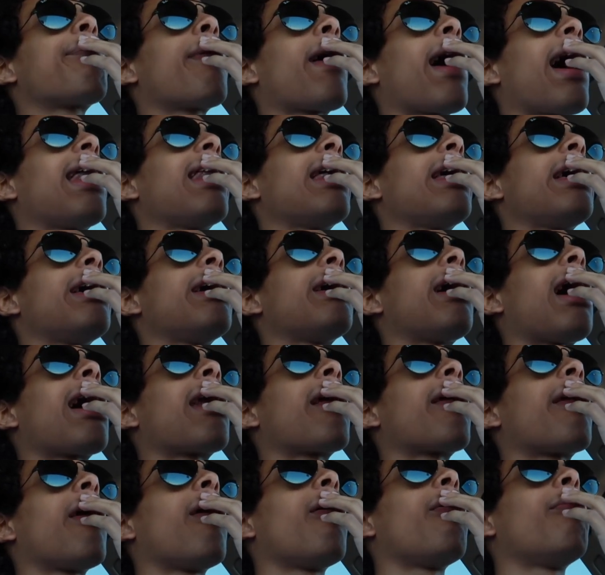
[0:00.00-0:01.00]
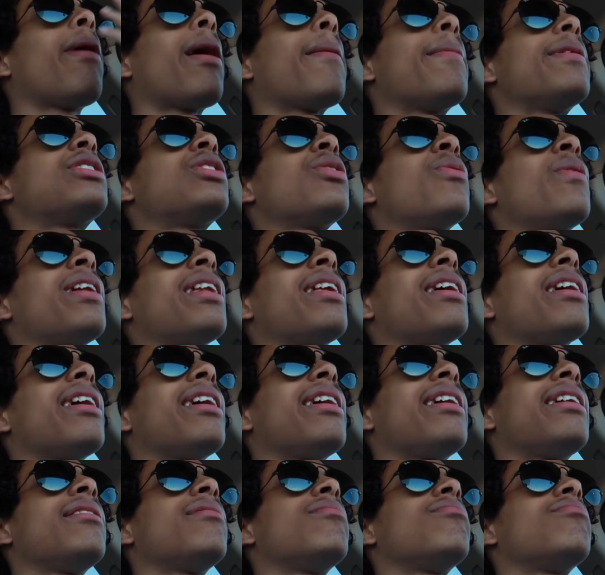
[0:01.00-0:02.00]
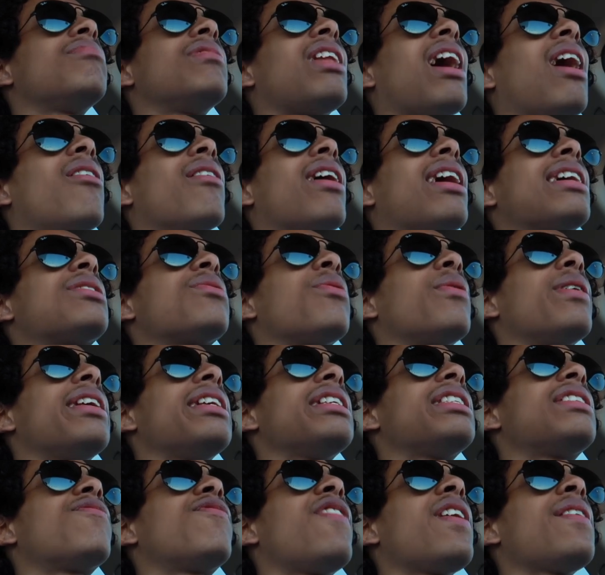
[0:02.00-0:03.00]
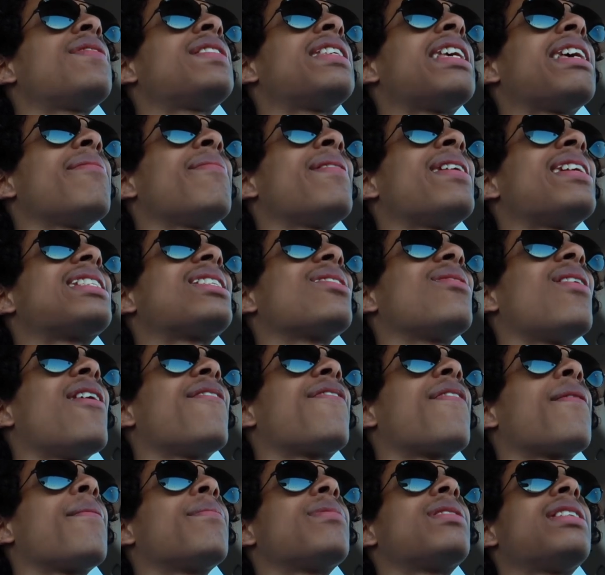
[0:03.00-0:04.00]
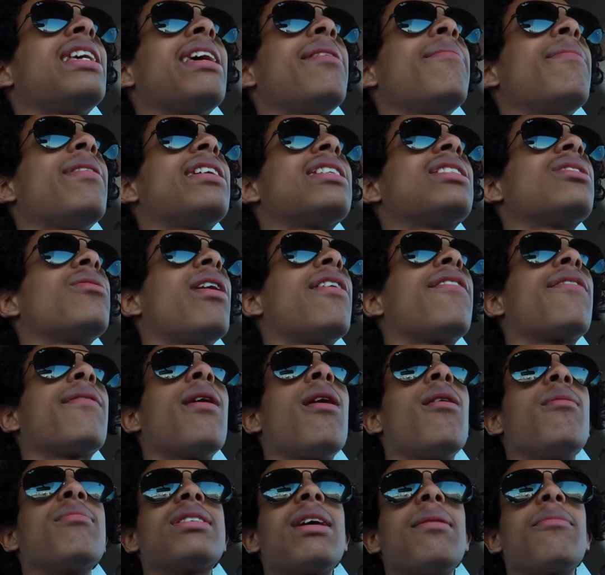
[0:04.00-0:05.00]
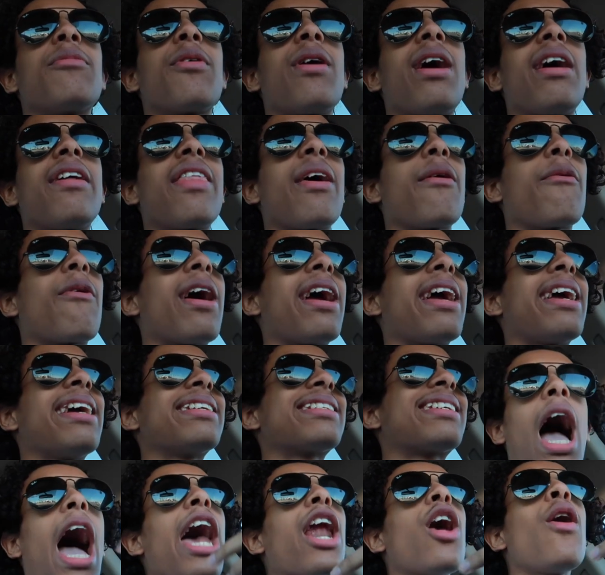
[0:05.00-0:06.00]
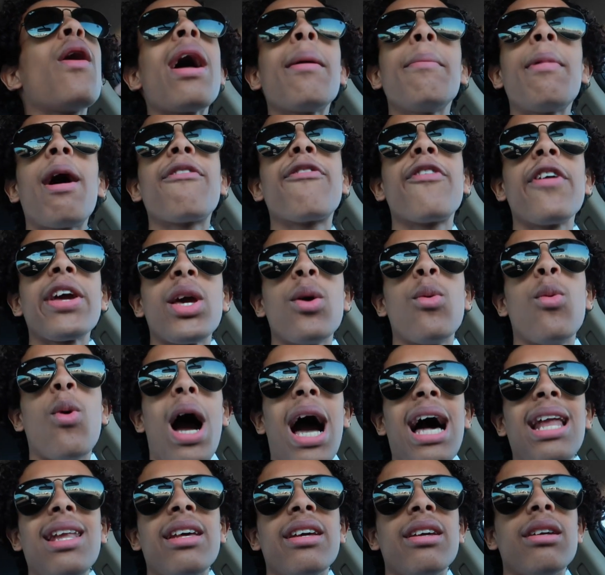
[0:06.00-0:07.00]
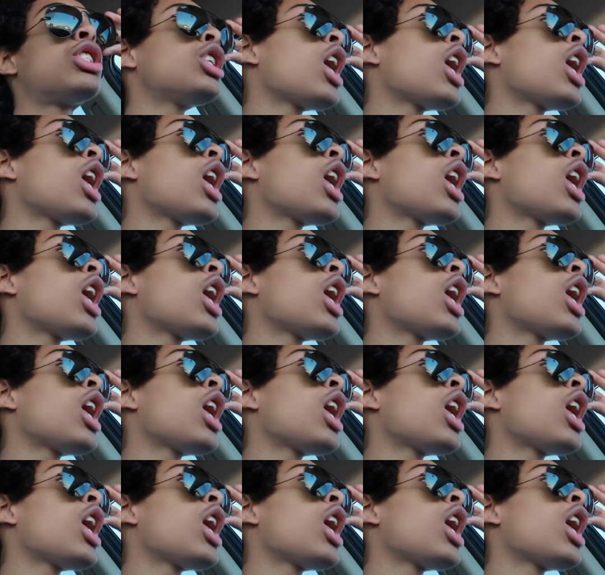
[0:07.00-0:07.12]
probably, I don't know, maybe 20, no, not 20, 15 minutes away from, 10 minutes away from home, somewhere around that range. I don't have my freaking wallet.